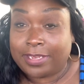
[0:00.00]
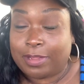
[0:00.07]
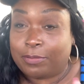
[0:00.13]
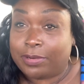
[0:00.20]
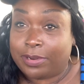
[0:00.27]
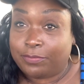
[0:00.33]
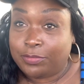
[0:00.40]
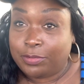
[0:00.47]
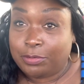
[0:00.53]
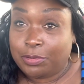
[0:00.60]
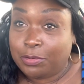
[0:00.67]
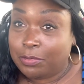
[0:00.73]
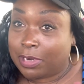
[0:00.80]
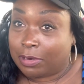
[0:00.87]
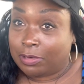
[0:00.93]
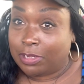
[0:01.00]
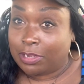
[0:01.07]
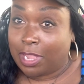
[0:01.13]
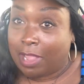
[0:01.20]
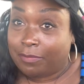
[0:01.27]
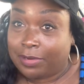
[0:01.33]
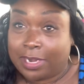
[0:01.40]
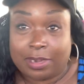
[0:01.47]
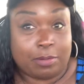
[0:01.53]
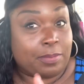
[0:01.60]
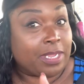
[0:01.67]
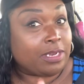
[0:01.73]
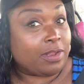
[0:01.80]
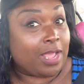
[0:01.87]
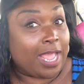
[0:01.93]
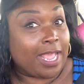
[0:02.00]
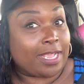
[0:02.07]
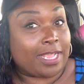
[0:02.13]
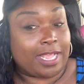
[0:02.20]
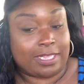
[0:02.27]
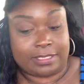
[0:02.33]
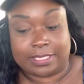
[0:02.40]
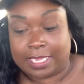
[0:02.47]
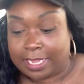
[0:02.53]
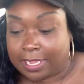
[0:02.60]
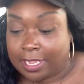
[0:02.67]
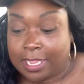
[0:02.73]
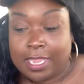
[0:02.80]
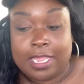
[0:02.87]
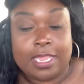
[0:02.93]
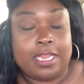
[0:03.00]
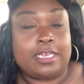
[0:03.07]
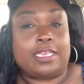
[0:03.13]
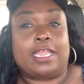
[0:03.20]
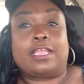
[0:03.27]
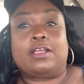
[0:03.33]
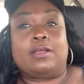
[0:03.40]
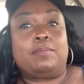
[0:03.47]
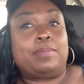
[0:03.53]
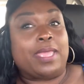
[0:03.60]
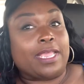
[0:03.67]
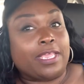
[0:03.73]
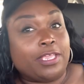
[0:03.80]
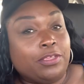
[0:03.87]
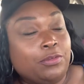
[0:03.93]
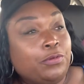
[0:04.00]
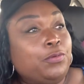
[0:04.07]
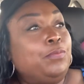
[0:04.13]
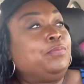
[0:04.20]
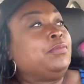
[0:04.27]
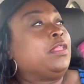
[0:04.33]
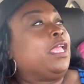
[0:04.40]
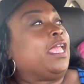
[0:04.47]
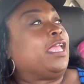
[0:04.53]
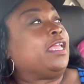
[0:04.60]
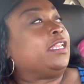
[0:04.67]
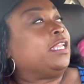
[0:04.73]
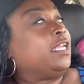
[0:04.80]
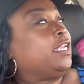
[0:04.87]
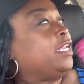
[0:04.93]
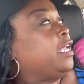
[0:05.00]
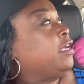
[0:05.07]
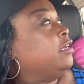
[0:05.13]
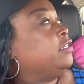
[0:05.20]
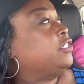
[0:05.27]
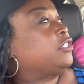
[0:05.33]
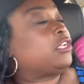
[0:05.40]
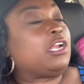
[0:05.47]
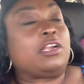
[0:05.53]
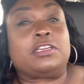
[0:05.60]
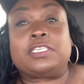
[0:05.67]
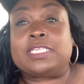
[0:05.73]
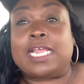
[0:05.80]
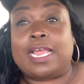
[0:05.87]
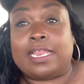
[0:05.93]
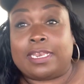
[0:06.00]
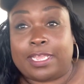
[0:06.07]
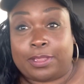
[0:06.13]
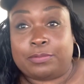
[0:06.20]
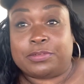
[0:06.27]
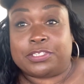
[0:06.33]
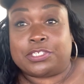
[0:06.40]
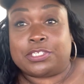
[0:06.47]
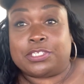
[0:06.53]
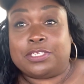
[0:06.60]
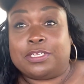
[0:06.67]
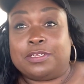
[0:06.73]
Now, whatever you do, don't look over there. Don't make no eye contact. They gonna beckon you, and then they gonna start sign language.